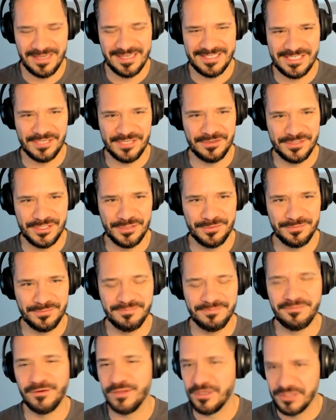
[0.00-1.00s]
So
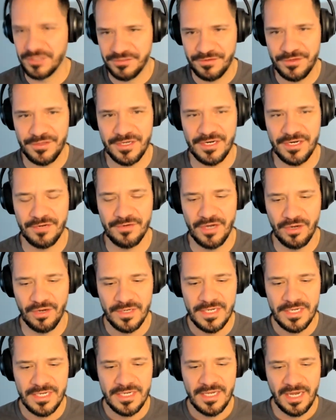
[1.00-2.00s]
for those of you that don't know,
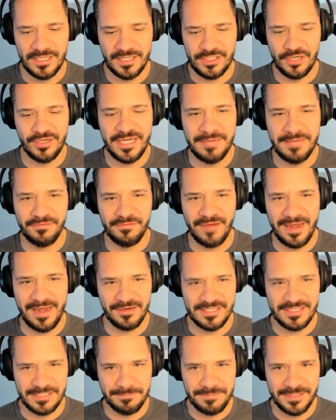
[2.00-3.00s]
a turnkey
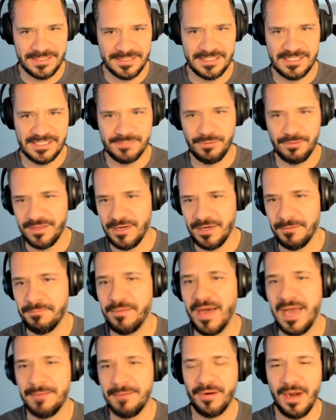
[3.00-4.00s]
provider is a business where they'll
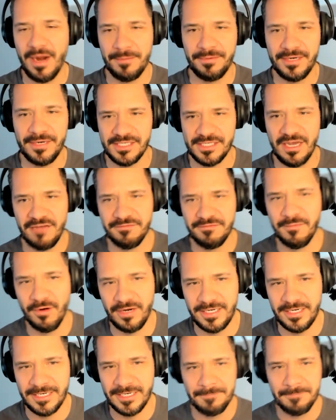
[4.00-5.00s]
buy properties off
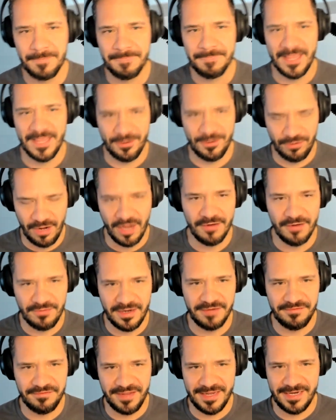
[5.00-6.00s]
market that are
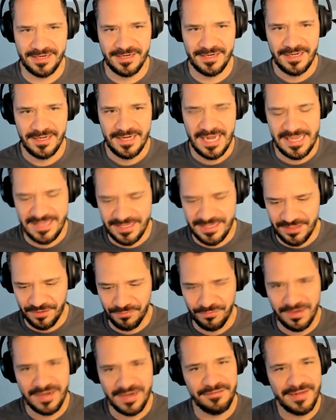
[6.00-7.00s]
unrenovated, and then
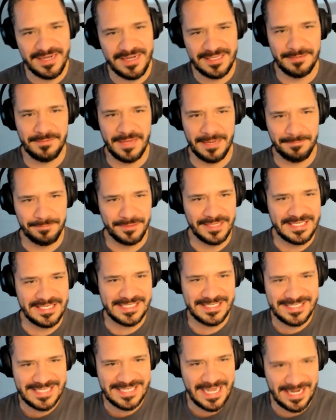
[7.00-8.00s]
they'll renovate them and
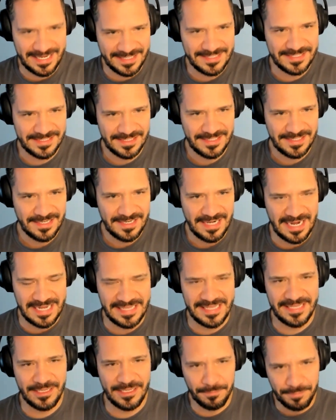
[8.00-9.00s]
place a tenant,
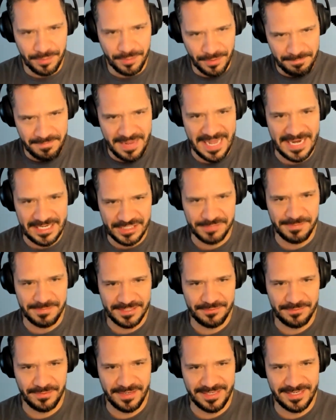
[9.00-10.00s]
and then they'll put
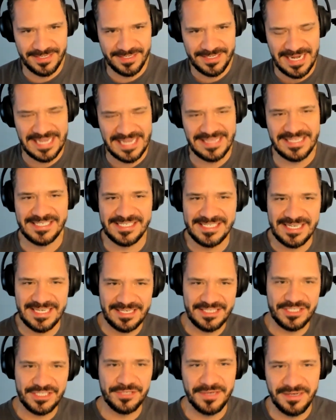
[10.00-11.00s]
management with it and then
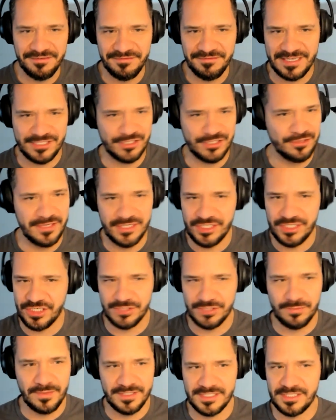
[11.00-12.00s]
sell it to an investor that
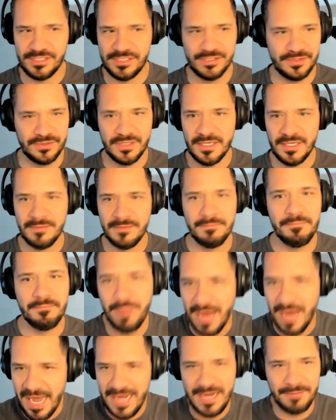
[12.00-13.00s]
just wants to
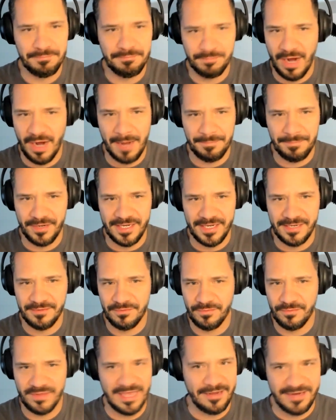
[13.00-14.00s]
buy a property
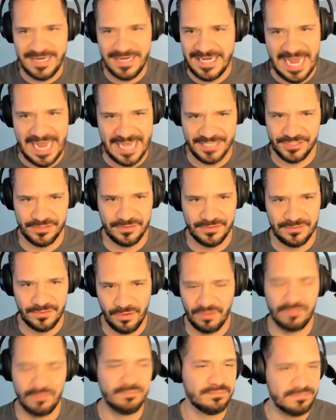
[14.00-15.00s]
without any hassle
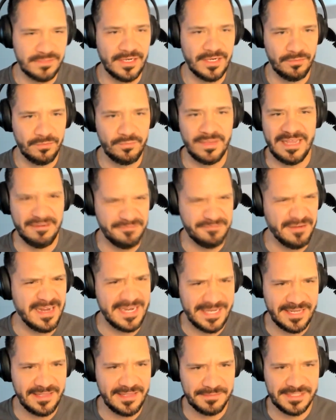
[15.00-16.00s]
or, you know, without
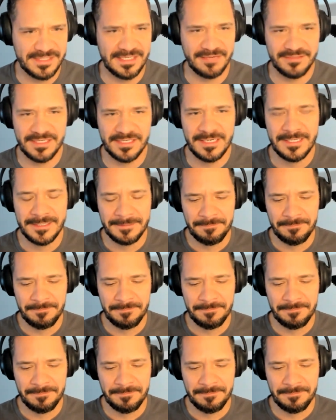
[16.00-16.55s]
finding it themselves.